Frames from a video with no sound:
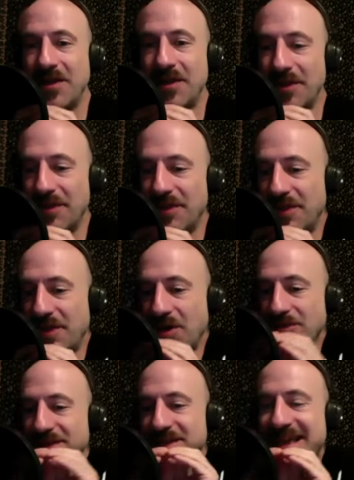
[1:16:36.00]

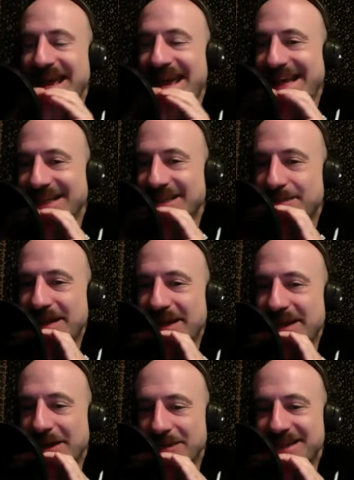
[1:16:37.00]
those things
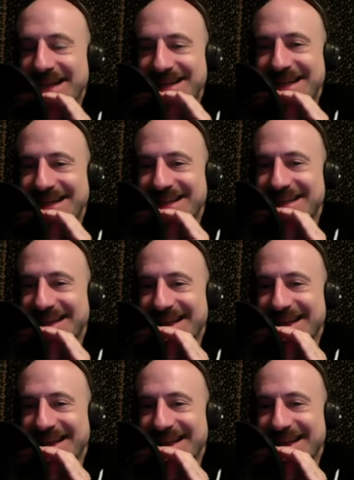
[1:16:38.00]
become sentient.